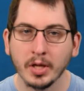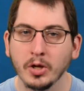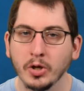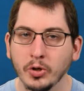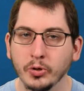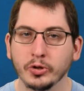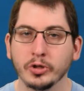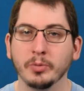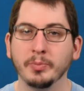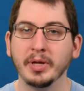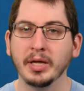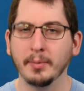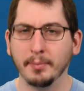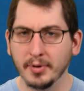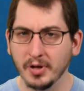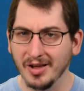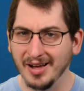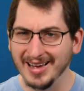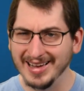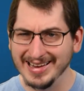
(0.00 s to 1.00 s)
you should be
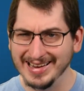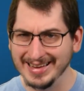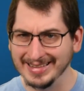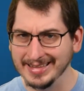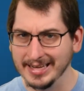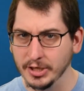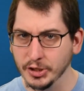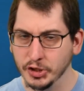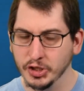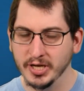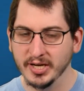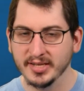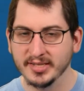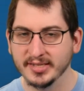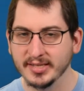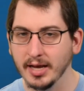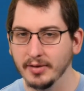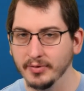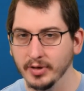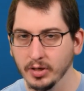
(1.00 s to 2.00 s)
applying at the
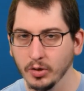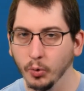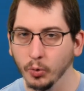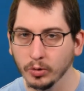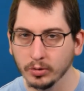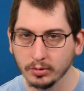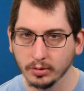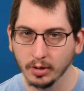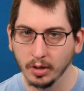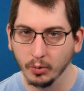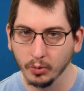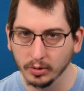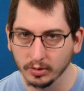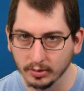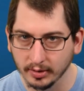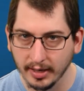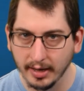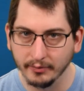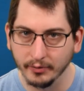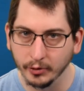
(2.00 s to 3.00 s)
GS7 or lower
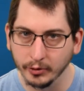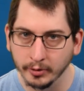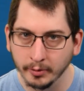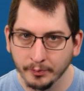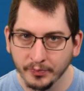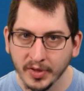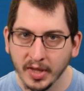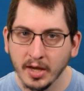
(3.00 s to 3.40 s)
level.